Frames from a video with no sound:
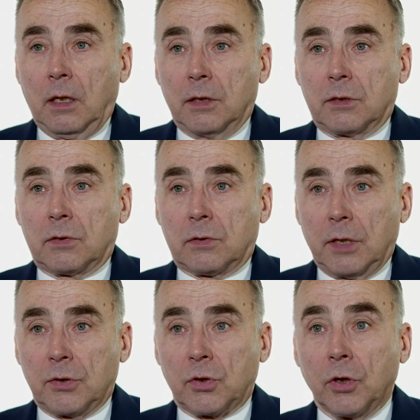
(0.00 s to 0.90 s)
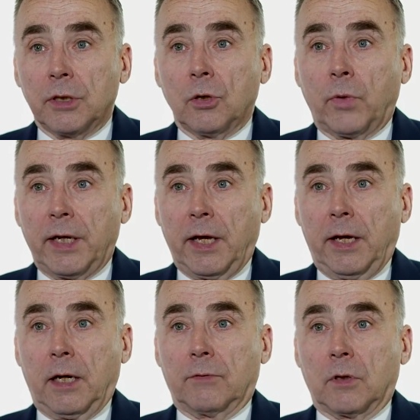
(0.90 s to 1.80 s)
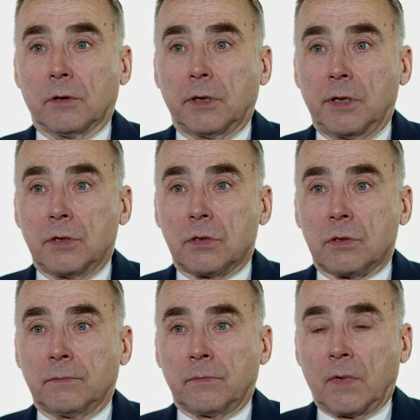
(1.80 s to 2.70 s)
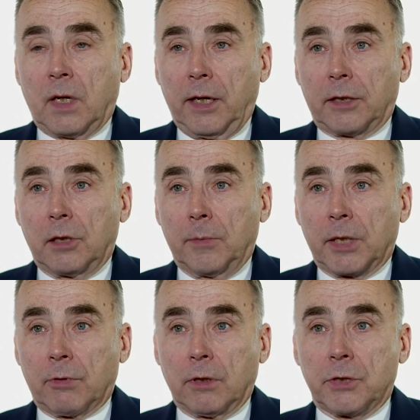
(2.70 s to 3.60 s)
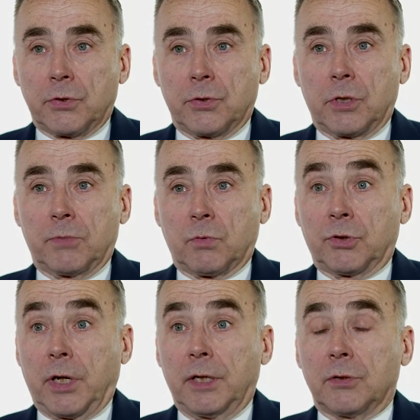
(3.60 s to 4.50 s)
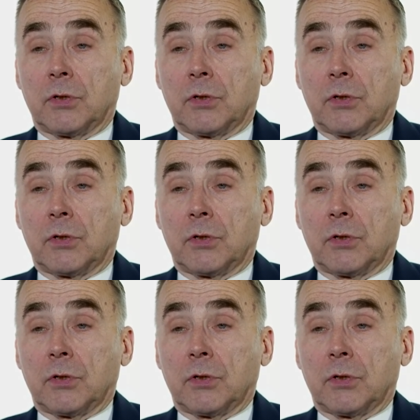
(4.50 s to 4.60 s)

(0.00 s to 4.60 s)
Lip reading: It's good that we have all these economic relationships with China.